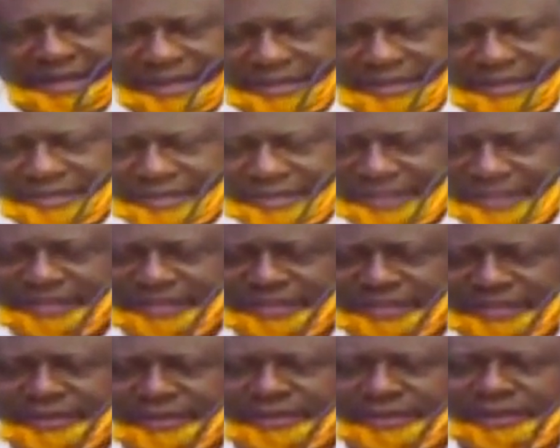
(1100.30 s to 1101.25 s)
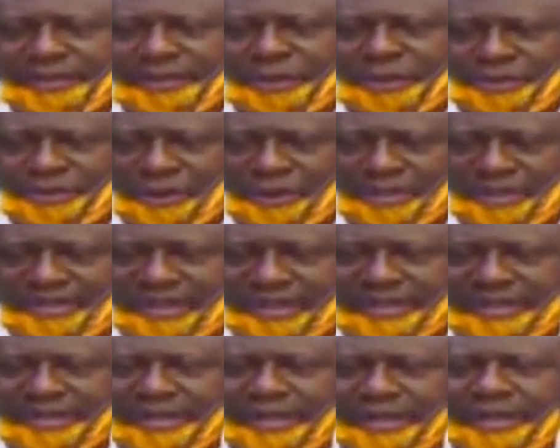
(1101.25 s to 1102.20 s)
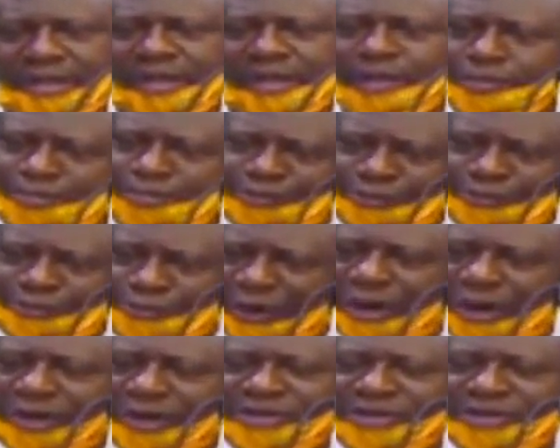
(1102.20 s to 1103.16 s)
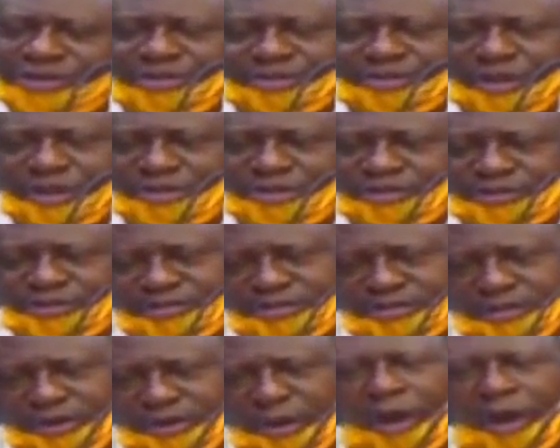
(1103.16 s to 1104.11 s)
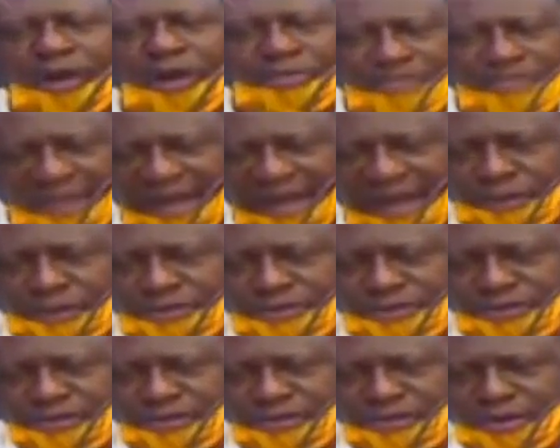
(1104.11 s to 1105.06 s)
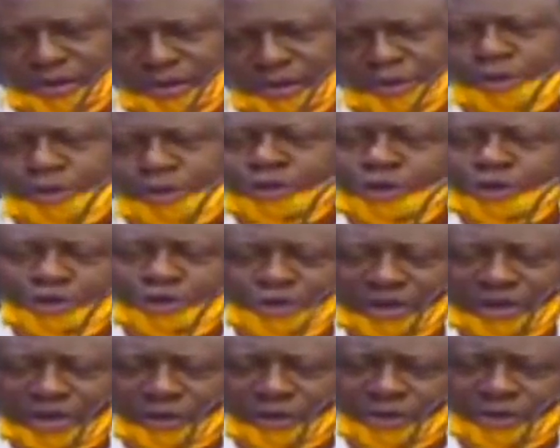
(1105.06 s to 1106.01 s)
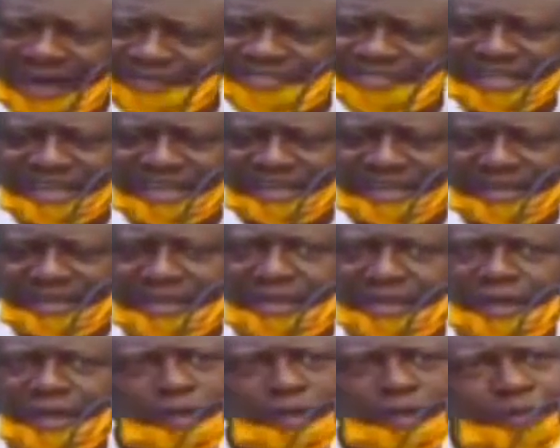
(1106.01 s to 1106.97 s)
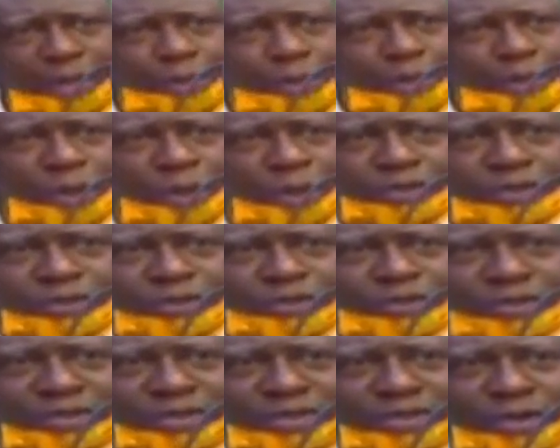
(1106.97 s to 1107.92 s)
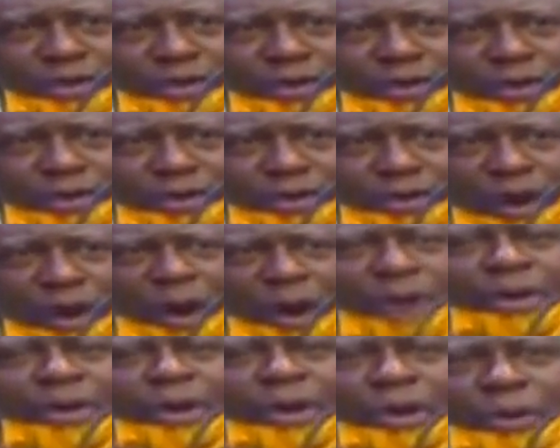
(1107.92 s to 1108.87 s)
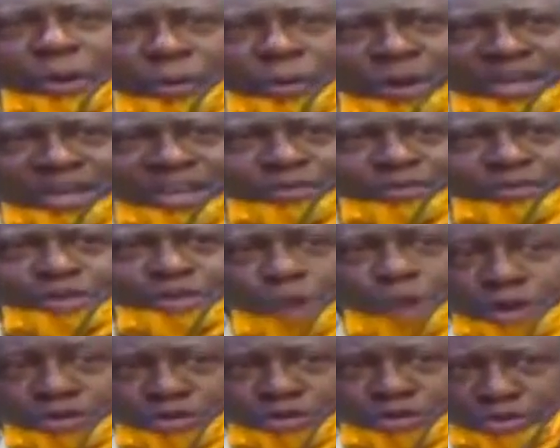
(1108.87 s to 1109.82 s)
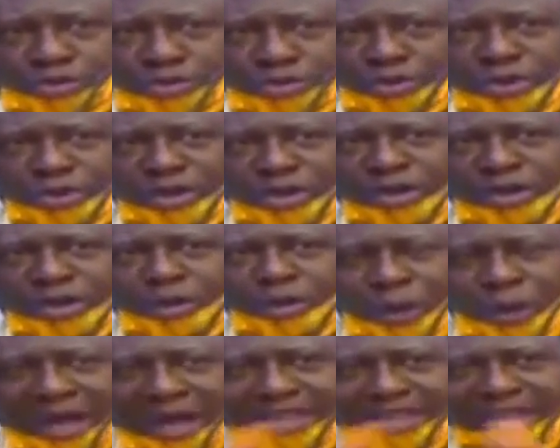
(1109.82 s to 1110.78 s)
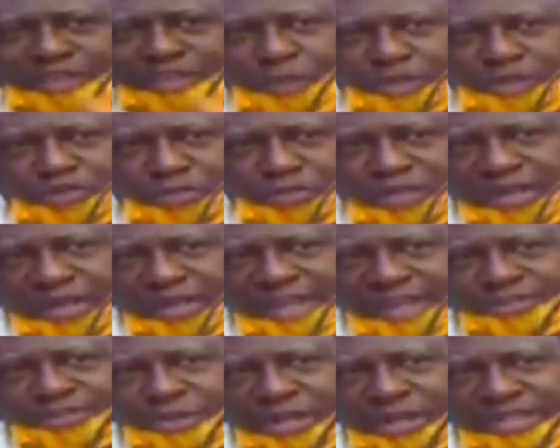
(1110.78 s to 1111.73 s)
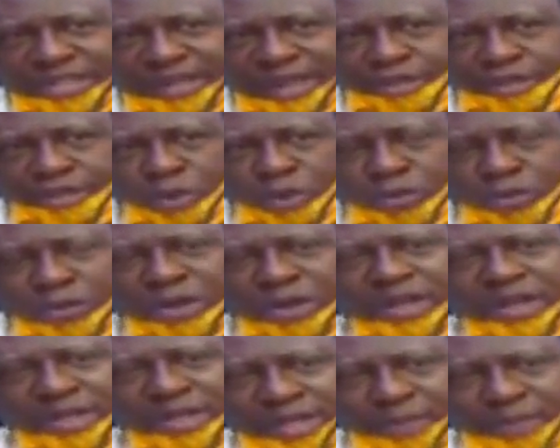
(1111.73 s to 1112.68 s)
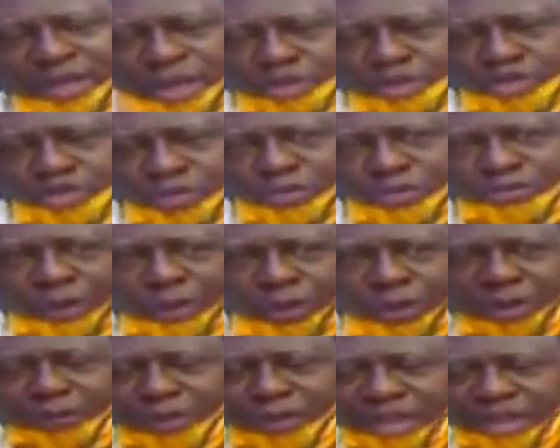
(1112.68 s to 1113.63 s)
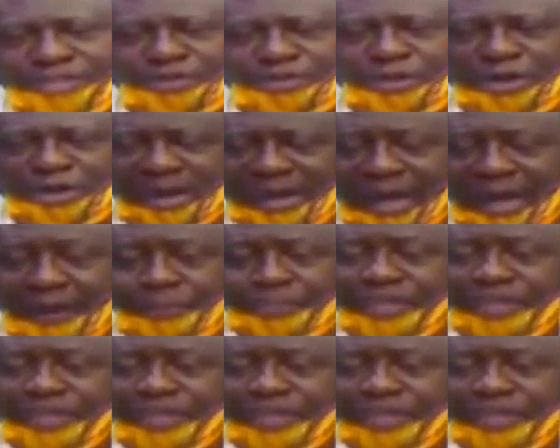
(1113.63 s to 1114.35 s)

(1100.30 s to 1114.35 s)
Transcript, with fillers: the test conducted before the results comes out. Usually, we have seen people don't honor what they've been told to do. While they're supposed to be isolating at home, they begin to move from one place to the other,